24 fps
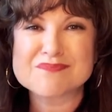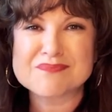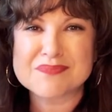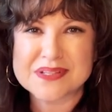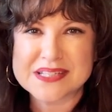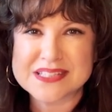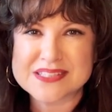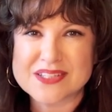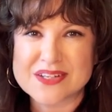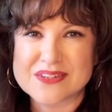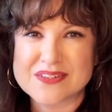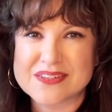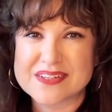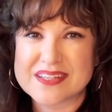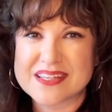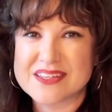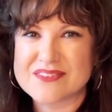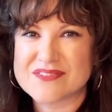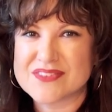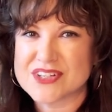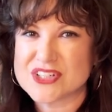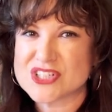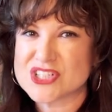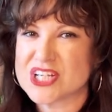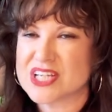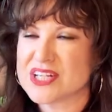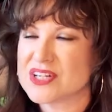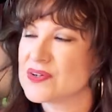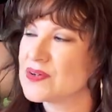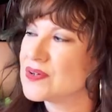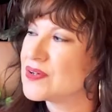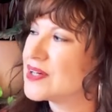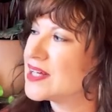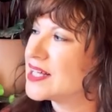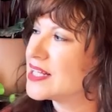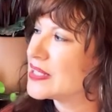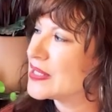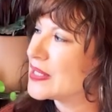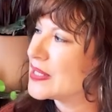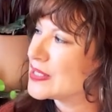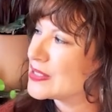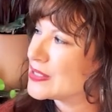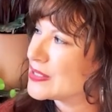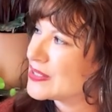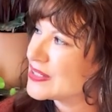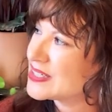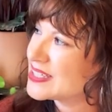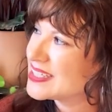Please go give their channel a
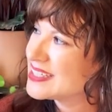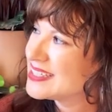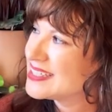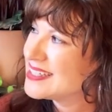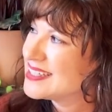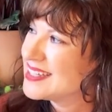look.